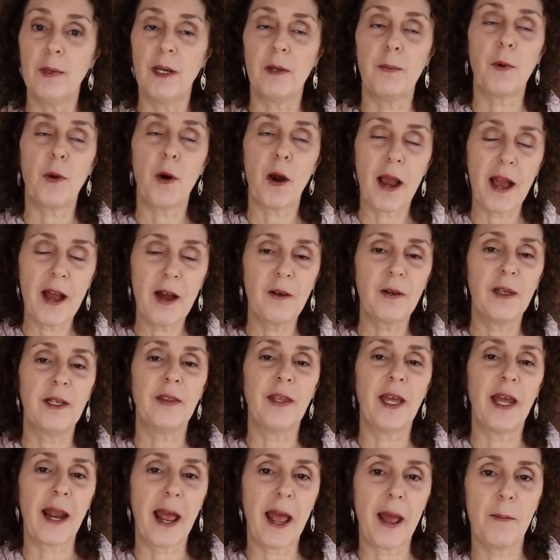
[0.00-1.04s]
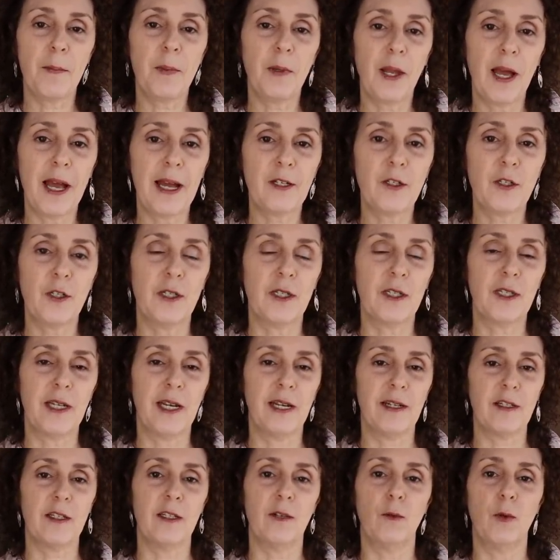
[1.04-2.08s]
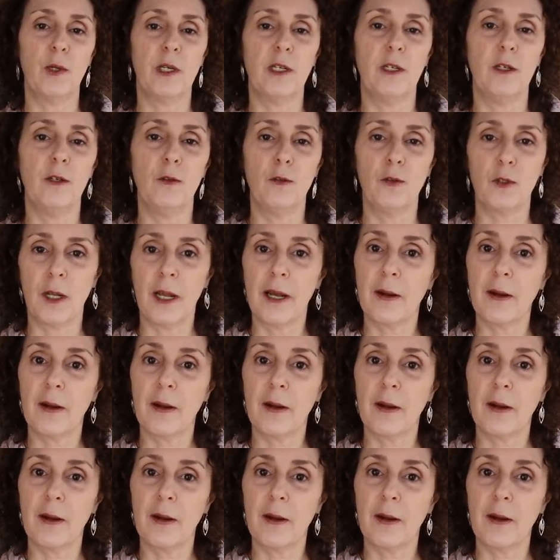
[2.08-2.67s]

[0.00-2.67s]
be proud in that Appalachian sense that we use,